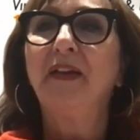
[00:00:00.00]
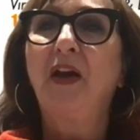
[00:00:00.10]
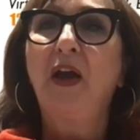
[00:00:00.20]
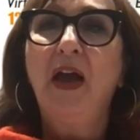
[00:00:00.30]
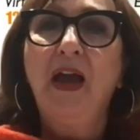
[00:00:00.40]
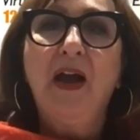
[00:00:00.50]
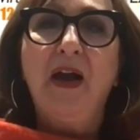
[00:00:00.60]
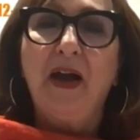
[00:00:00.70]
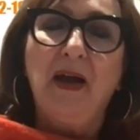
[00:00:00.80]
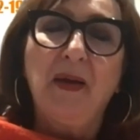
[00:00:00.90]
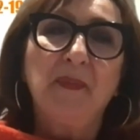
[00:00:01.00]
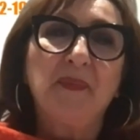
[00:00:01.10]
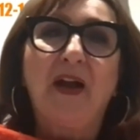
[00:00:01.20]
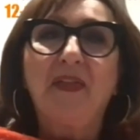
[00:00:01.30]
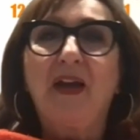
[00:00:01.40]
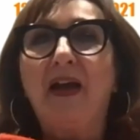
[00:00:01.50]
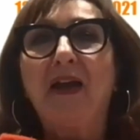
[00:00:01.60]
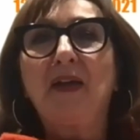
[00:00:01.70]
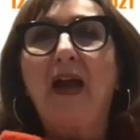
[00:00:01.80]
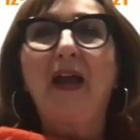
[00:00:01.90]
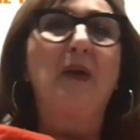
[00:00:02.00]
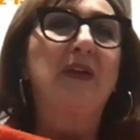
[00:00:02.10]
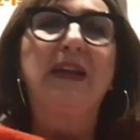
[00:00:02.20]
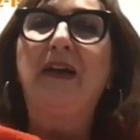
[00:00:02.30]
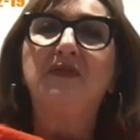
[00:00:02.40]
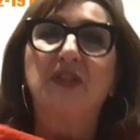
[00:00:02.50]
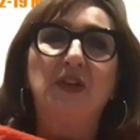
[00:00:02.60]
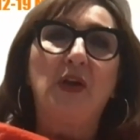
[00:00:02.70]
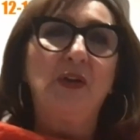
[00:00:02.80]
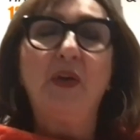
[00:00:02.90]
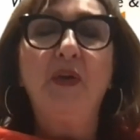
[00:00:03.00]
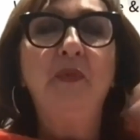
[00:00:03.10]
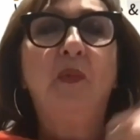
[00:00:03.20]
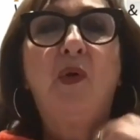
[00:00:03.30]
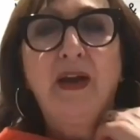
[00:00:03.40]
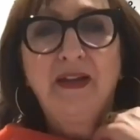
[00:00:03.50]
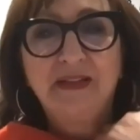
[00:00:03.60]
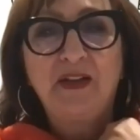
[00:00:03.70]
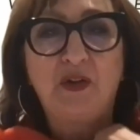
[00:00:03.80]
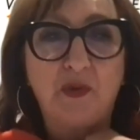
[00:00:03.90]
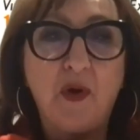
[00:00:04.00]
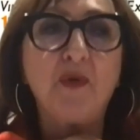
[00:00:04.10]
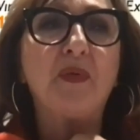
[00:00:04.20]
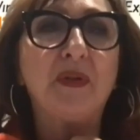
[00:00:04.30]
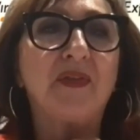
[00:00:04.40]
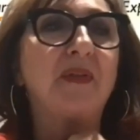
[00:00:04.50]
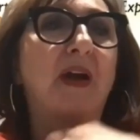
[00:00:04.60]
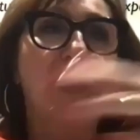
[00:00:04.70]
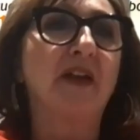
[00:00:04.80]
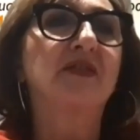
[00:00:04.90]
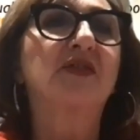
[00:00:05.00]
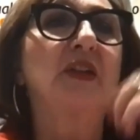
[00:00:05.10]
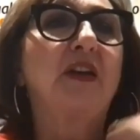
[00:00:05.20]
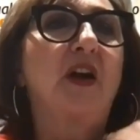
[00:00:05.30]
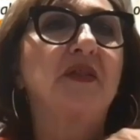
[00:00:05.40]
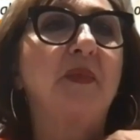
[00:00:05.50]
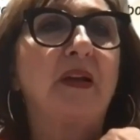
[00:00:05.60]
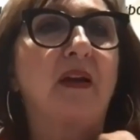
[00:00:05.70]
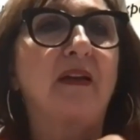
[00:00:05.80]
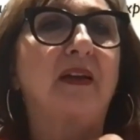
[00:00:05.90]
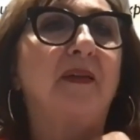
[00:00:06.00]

And I would love to learn more and grow with, I'd certainly like to be like